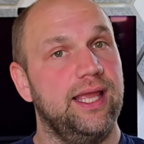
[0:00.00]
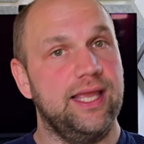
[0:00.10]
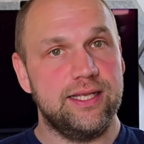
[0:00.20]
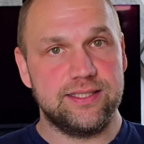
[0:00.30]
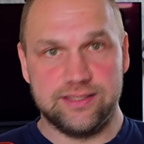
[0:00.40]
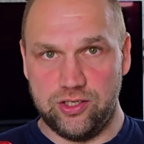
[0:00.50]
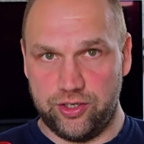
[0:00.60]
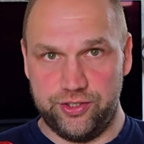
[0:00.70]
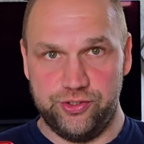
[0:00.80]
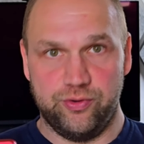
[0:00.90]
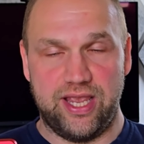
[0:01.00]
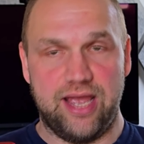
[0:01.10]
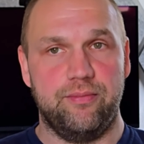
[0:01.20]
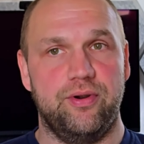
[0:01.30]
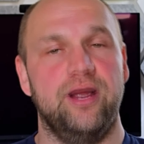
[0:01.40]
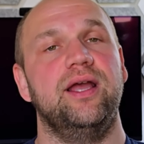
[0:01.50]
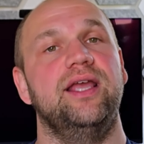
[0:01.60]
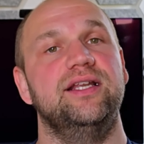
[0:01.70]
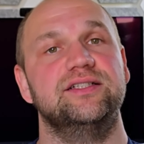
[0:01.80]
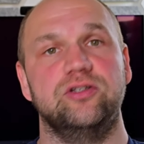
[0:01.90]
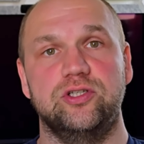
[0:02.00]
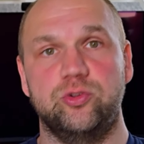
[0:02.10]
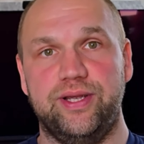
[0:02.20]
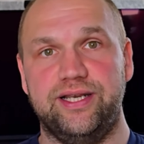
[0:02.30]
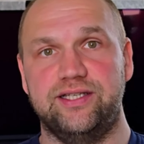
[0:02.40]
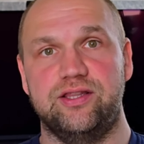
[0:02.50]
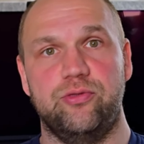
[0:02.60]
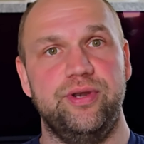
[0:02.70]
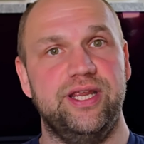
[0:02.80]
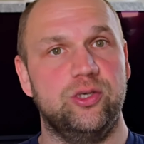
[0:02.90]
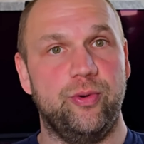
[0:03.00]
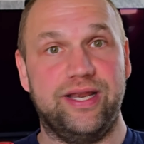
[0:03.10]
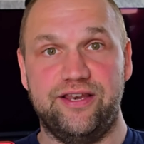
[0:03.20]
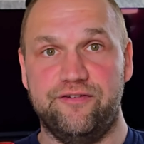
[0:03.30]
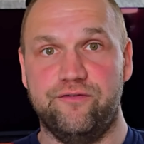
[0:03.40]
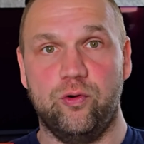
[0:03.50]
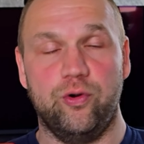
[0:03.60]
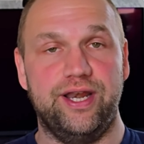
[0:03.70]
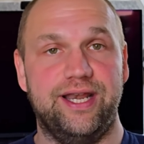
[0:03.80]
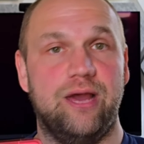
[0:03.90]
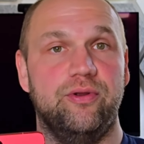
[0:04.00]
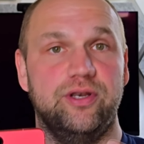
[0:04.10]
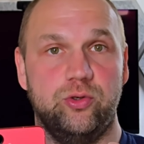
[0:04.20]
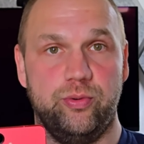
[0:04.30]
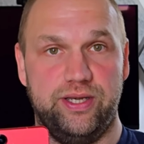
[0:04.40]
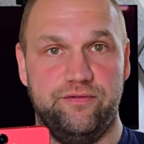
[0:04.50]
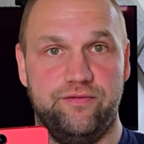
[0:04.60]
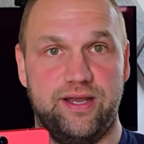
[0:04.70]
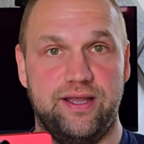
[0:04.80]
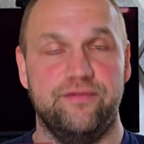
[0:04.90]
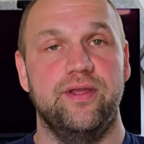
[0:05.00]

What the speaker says: It's not a new camera, it is on the 23, 24 and now on the 25.